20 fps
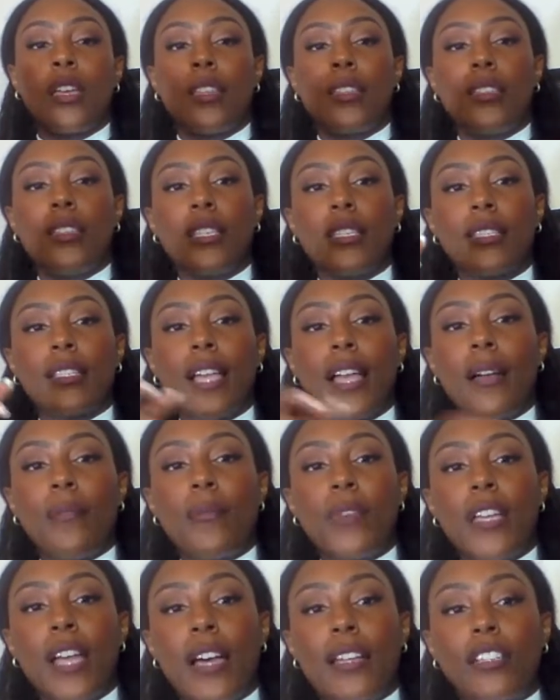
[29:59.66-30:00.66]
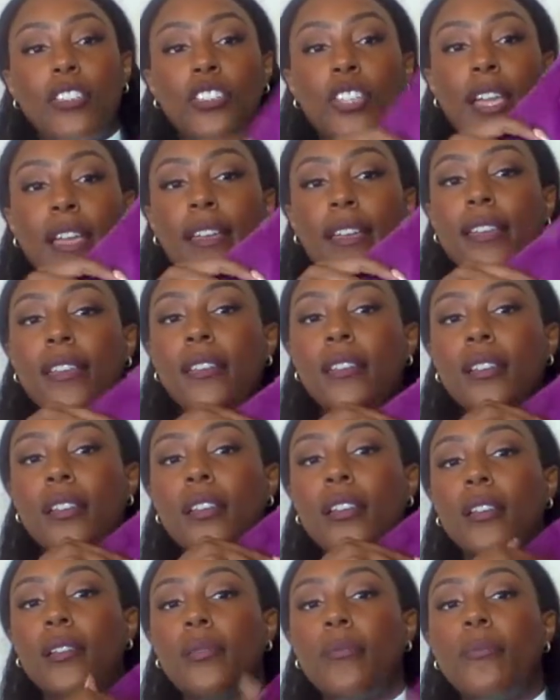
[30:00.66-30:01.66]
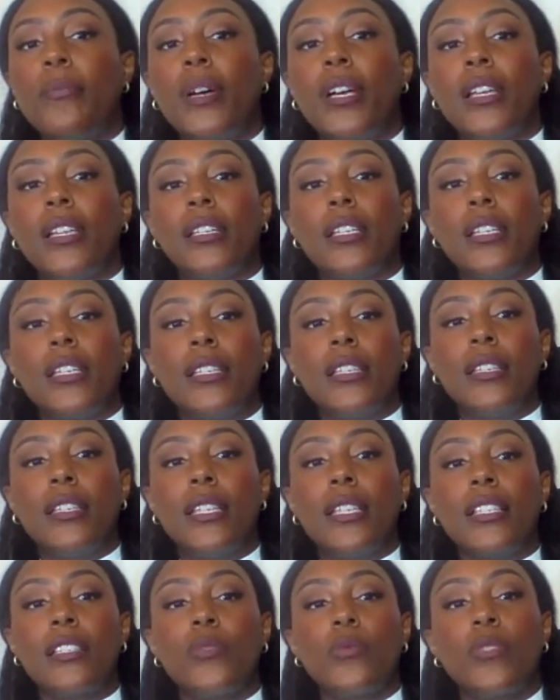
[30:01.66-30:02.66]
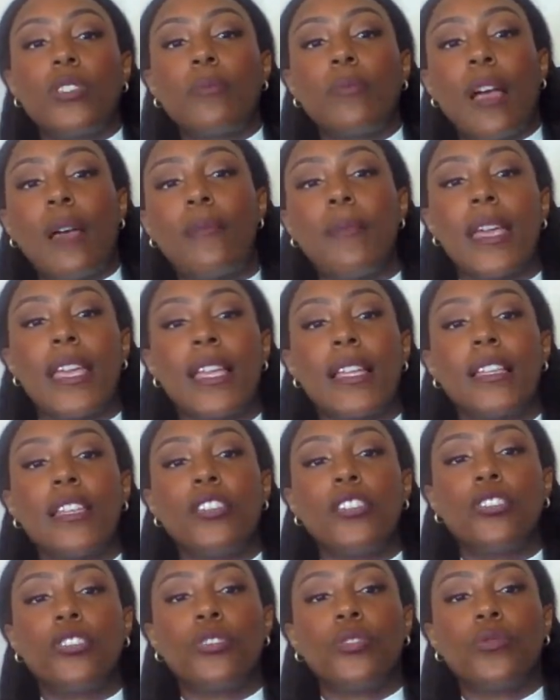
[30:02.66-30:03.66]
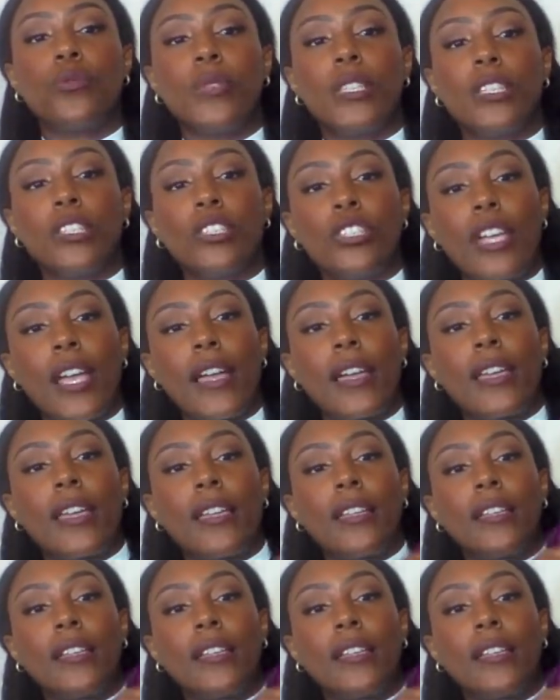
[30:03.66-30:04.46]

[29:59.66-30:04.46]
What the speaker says: This time we got a jacket, but this was my main issue with the jacket.